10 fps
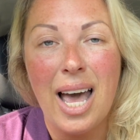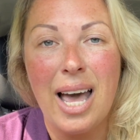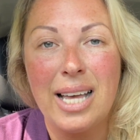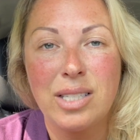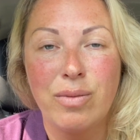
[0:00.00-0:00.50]

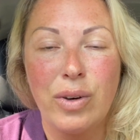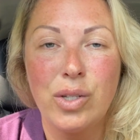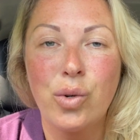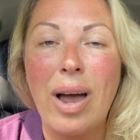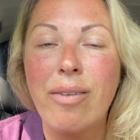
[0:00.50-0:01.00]
some
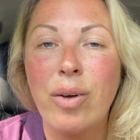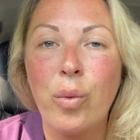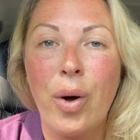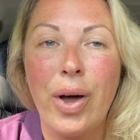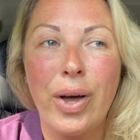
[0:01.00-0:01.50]
photographic
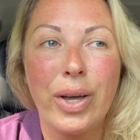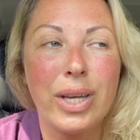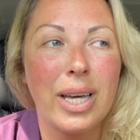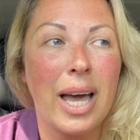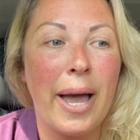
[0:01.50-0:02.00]

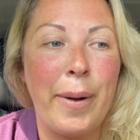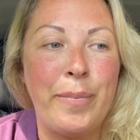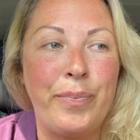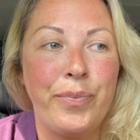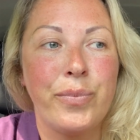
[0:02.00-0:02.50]
work,
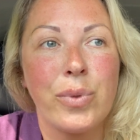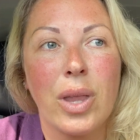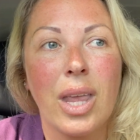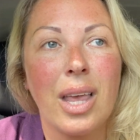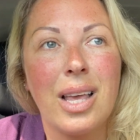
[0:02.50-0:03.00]

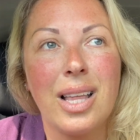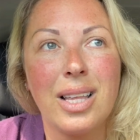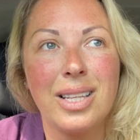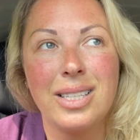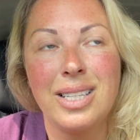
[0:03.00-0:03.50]

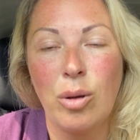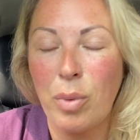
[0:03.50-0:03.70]
little